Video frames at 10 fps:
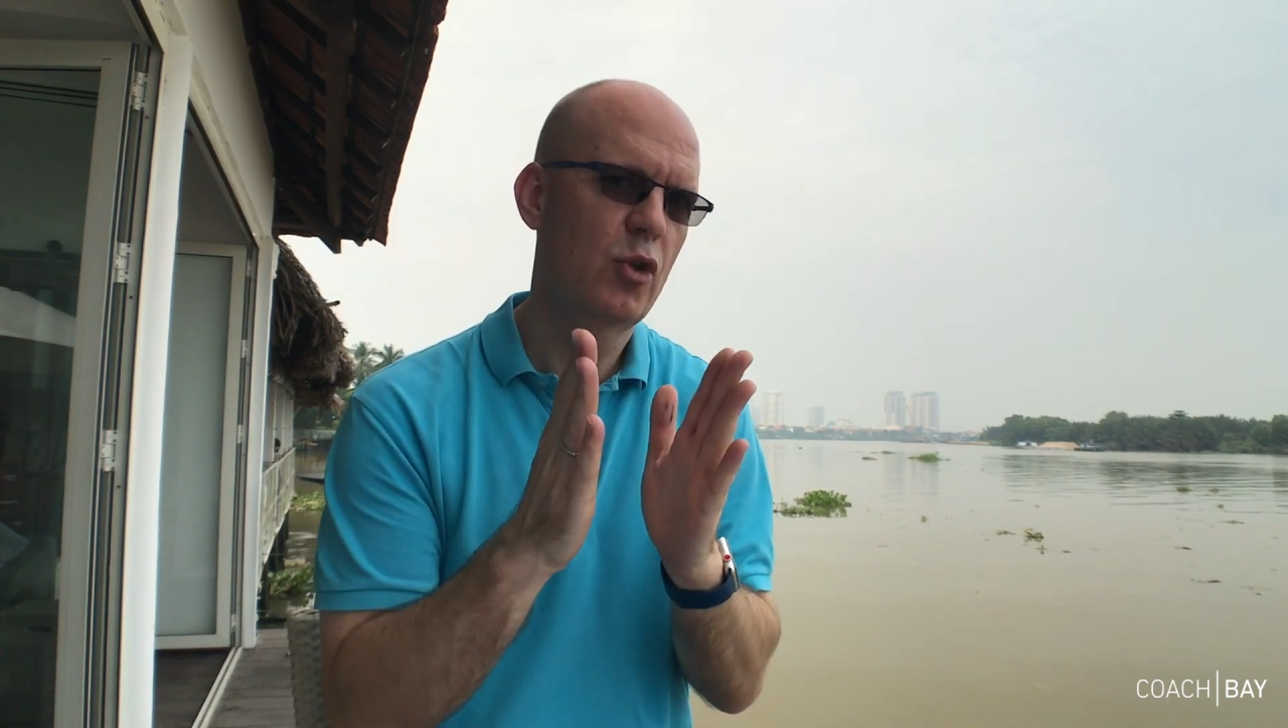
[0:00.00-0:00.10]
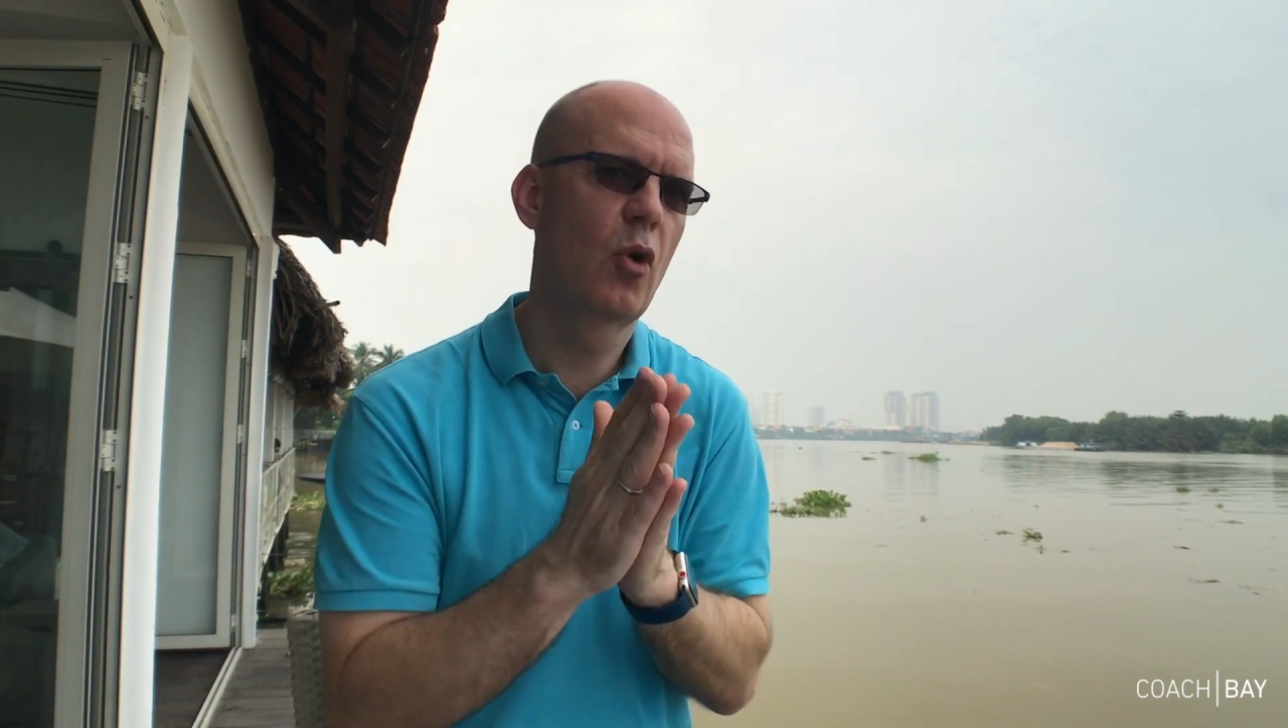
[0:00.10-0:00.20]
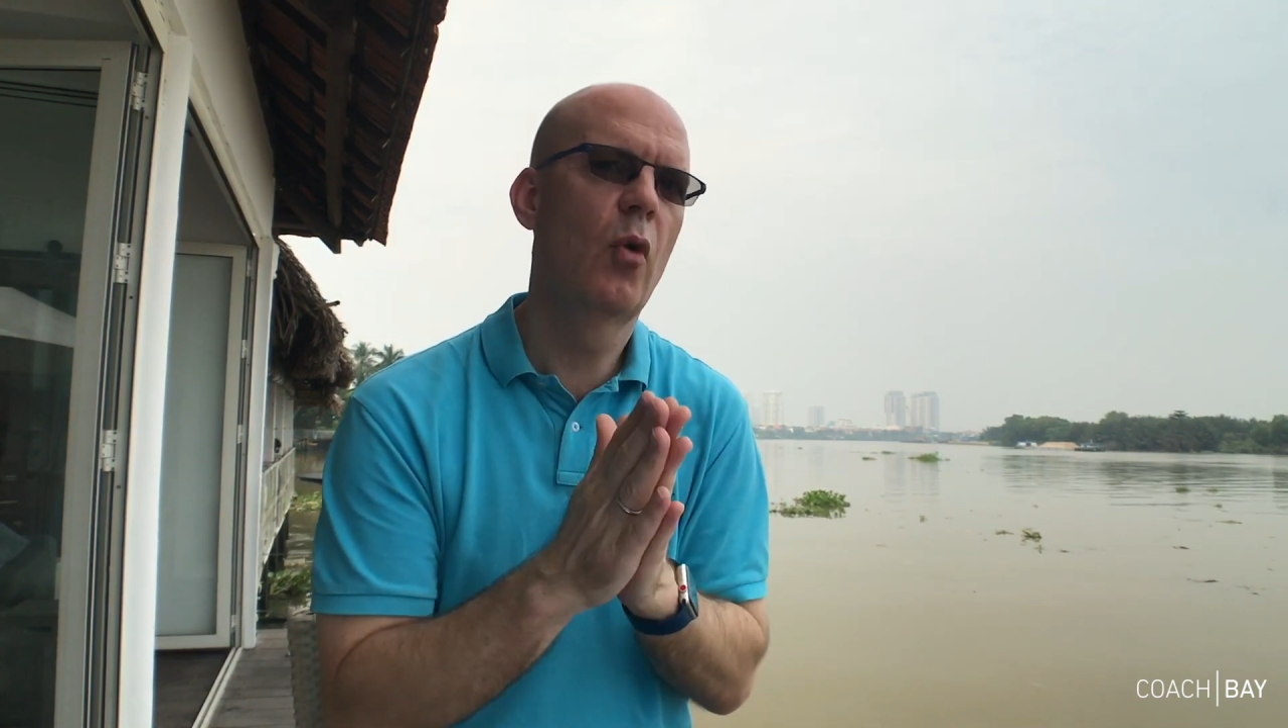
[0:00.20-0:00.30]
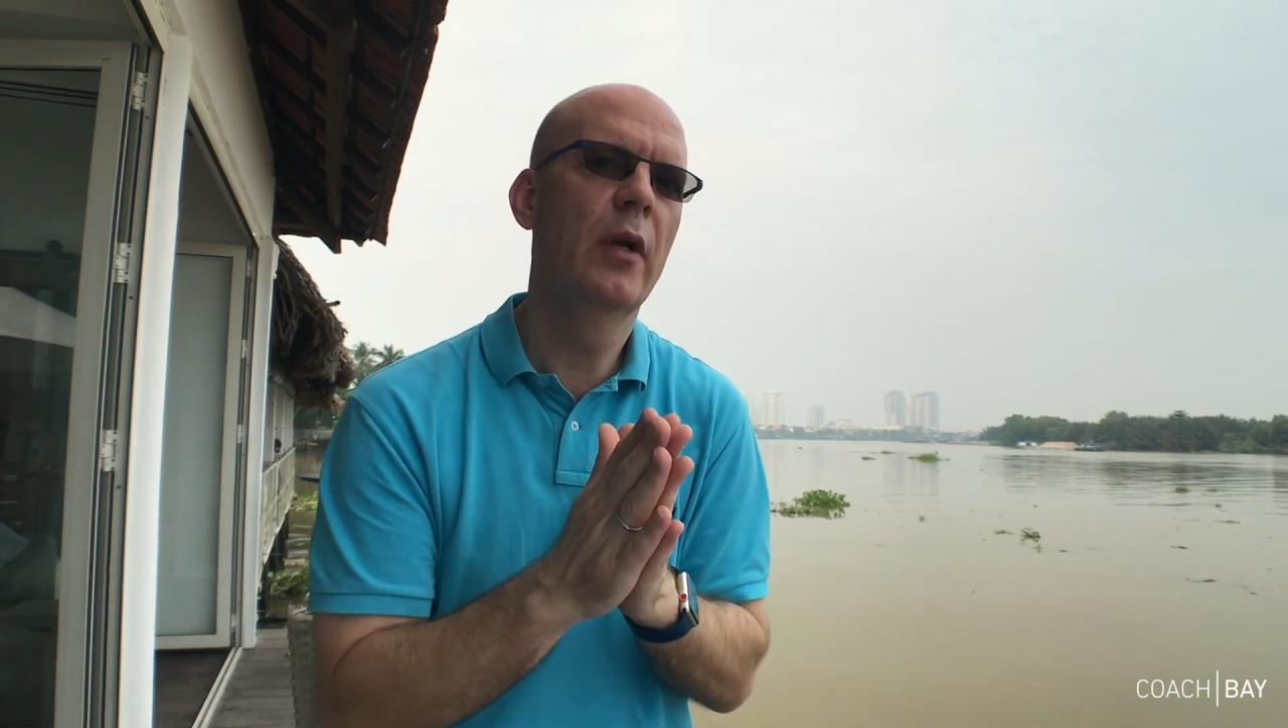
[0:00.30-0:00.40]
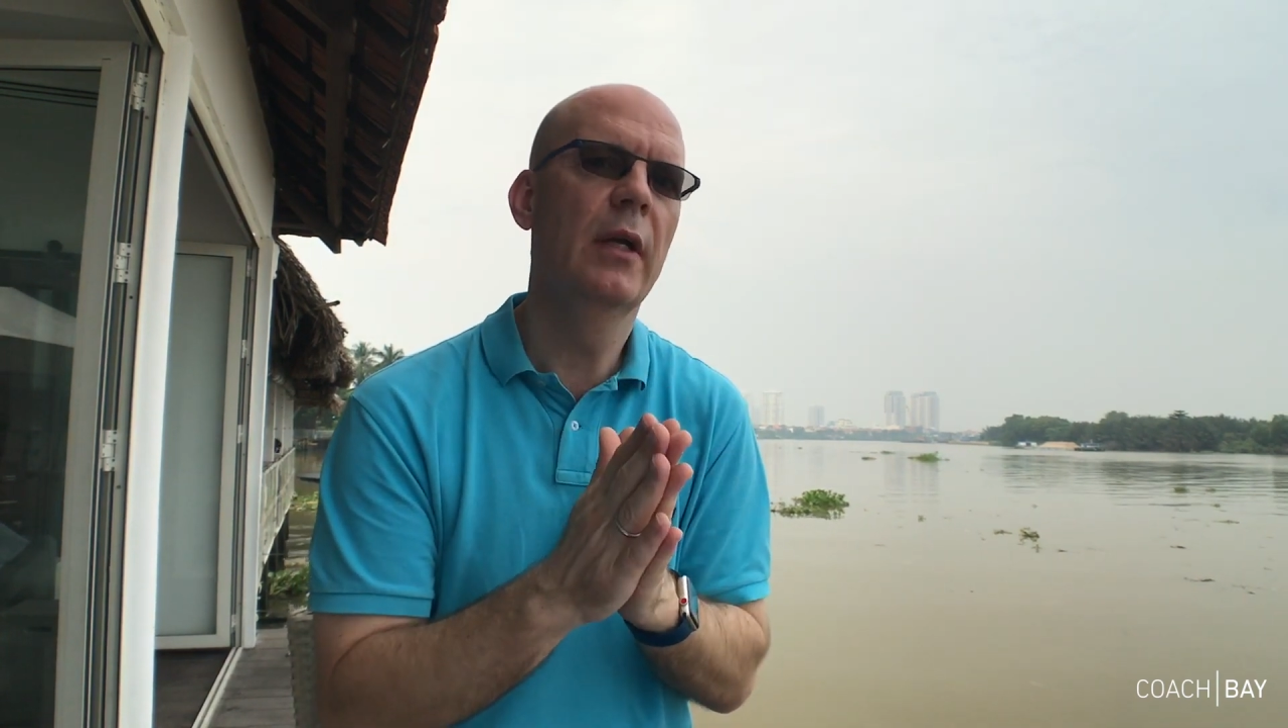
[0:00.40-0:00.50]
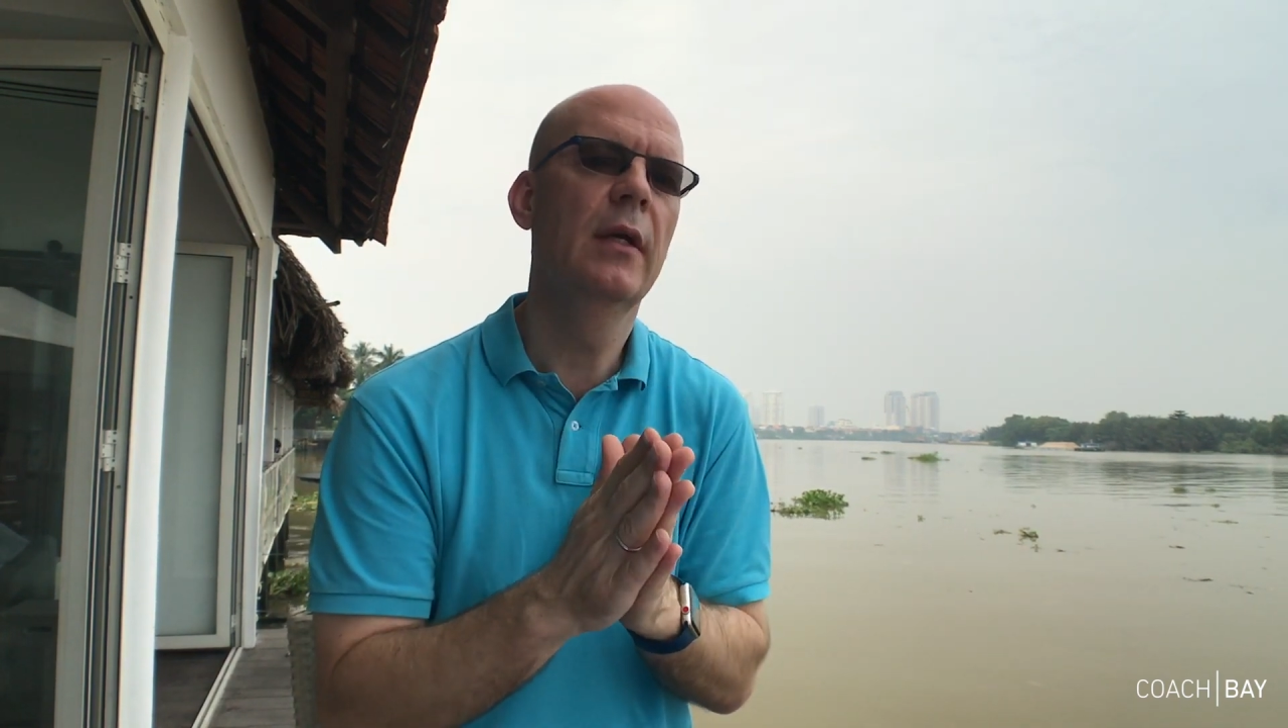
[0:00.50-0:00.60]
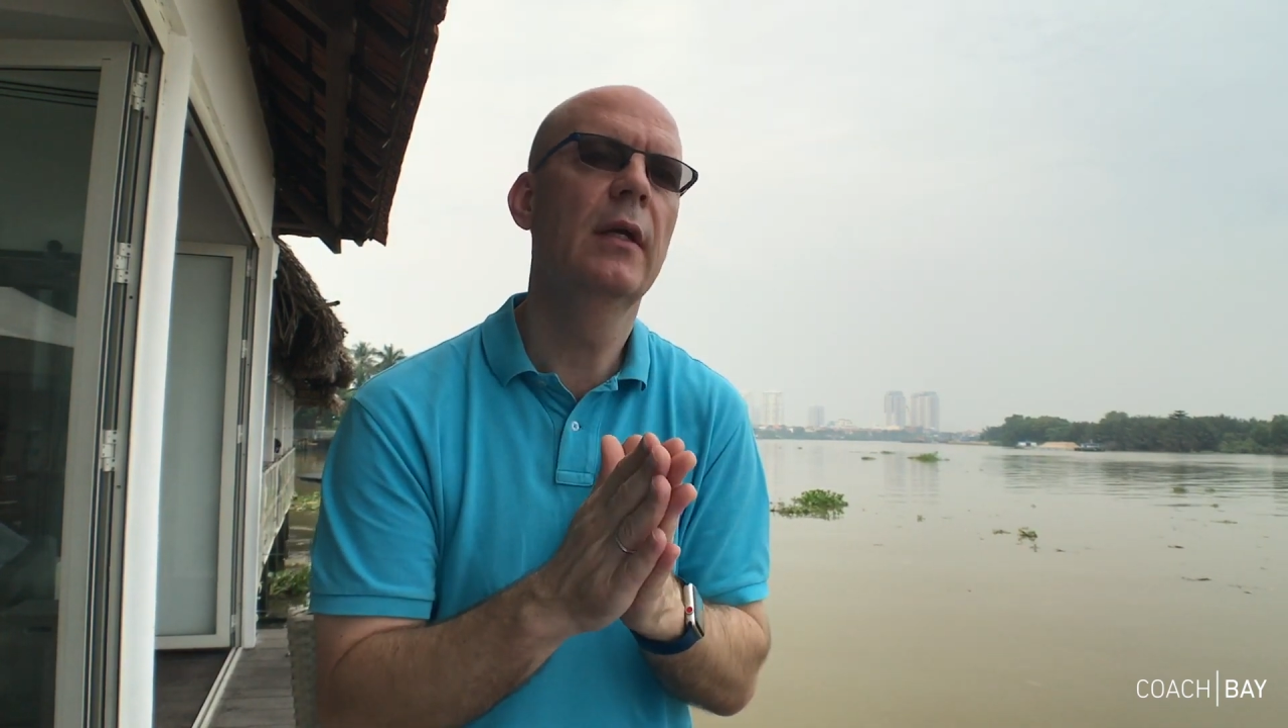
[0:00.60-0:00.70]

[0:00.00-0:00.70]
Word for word: story,